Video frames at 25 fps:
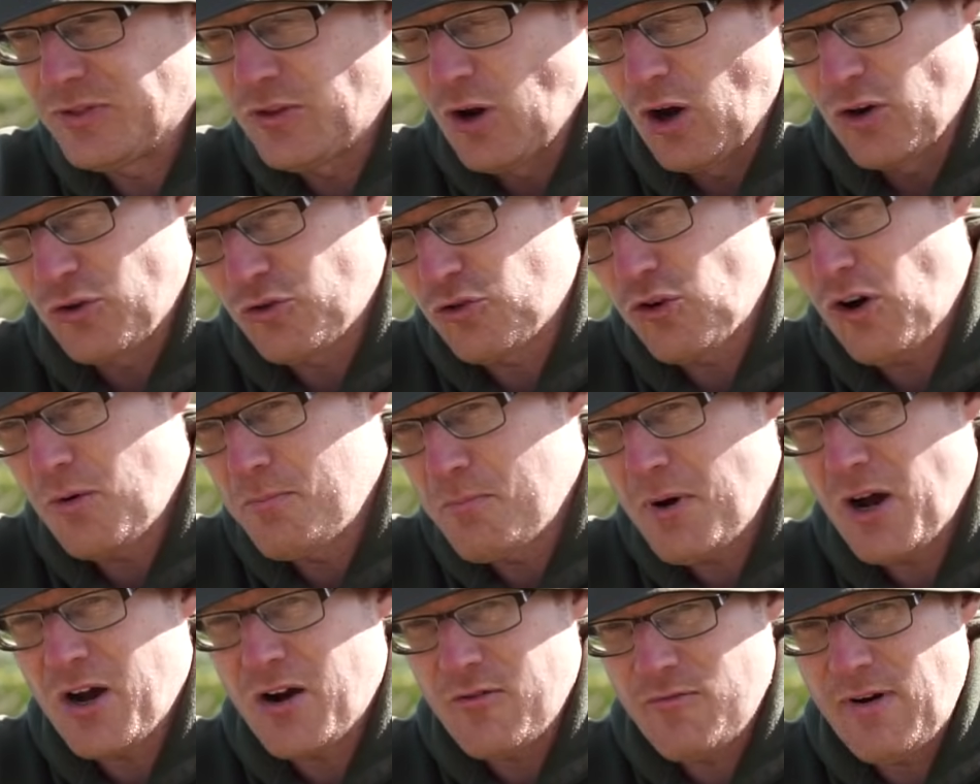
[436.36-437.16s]
I try
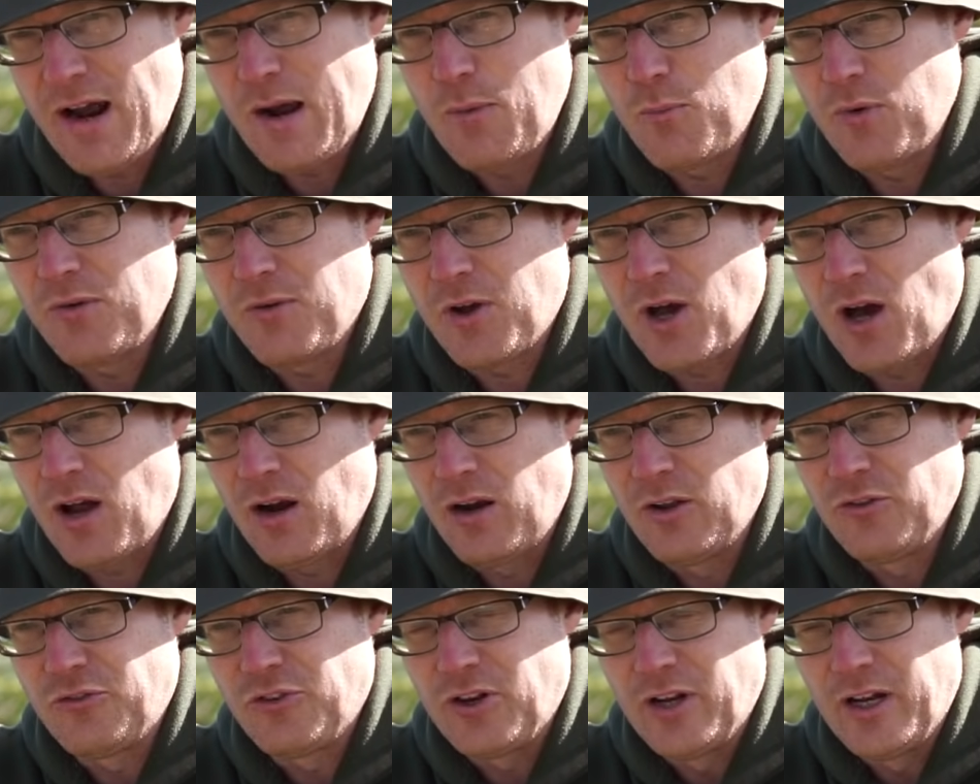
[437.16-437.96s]
and muck around with
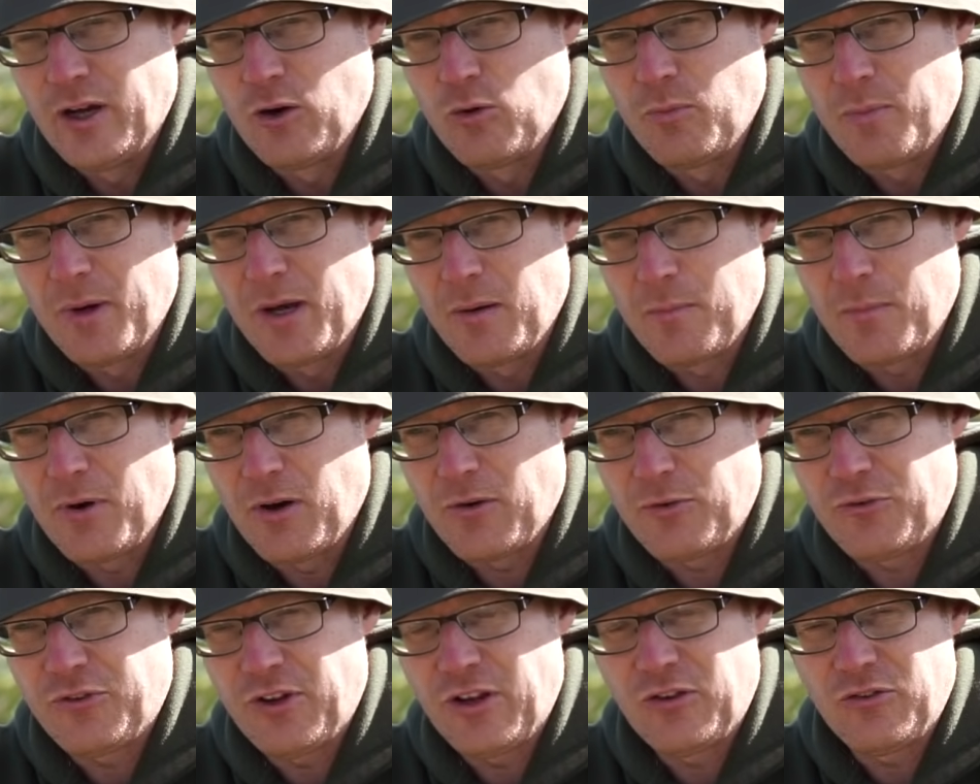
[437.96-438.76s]
colours a little bit,
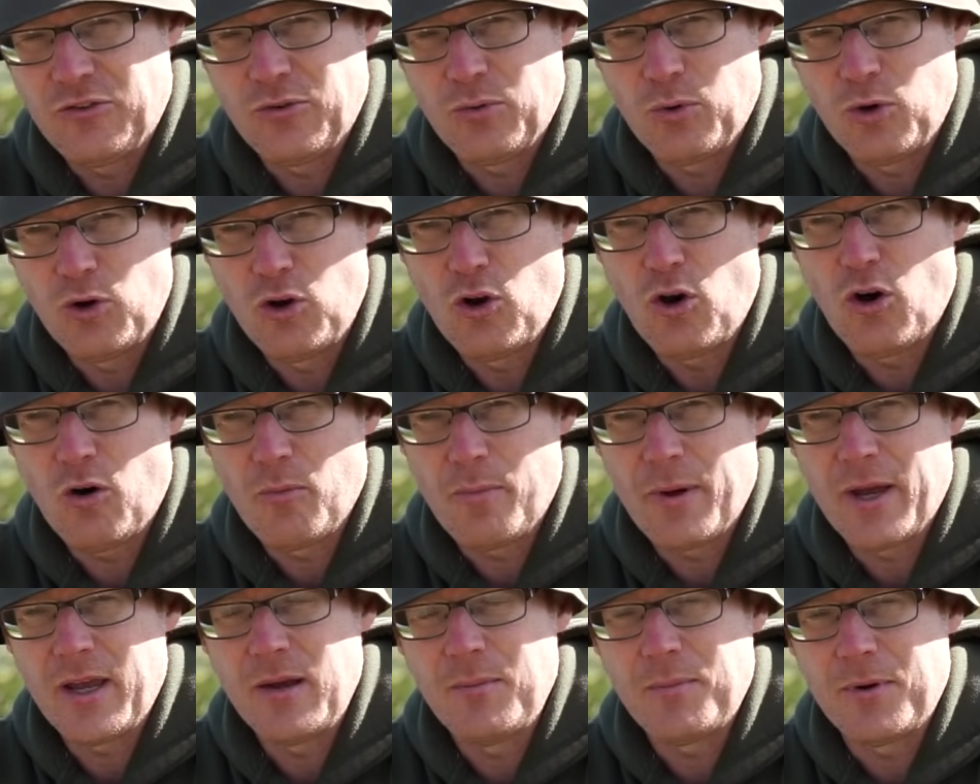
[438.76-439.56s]
but I've said to a lot
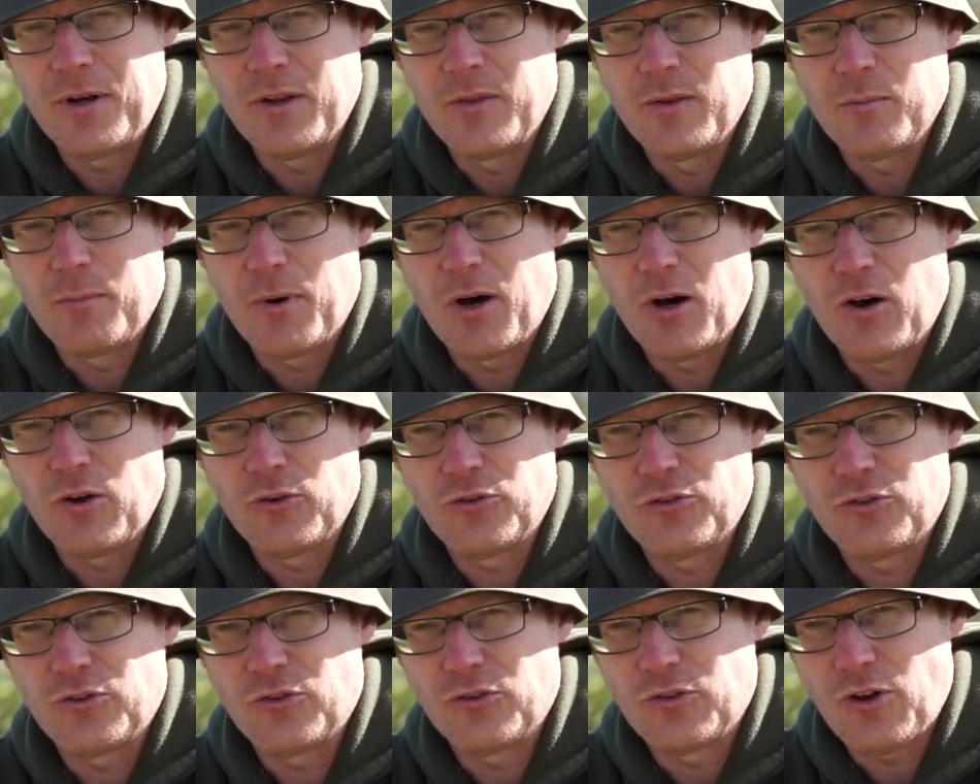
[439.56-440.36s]
of people in the
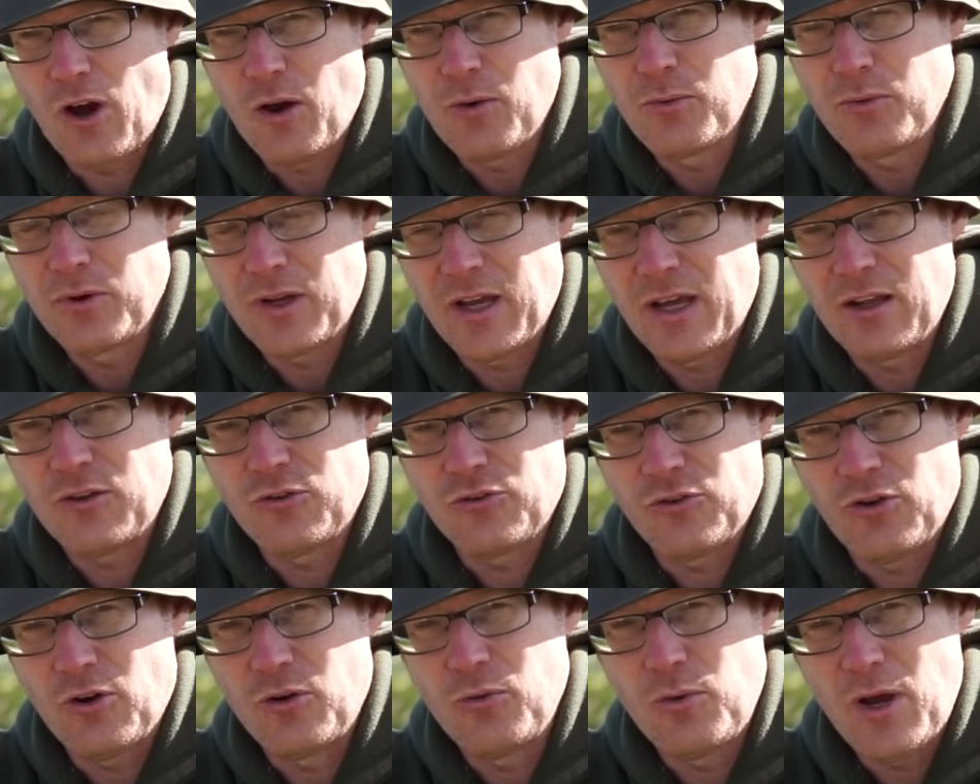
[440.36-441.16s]
past, don't get
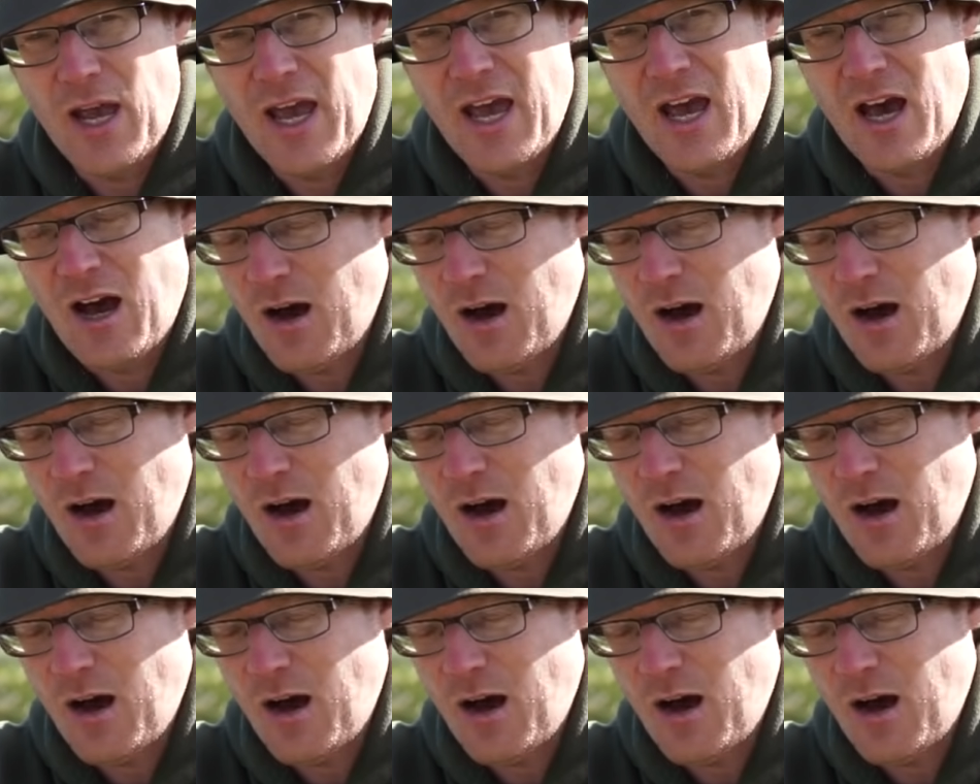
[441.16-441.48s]
too het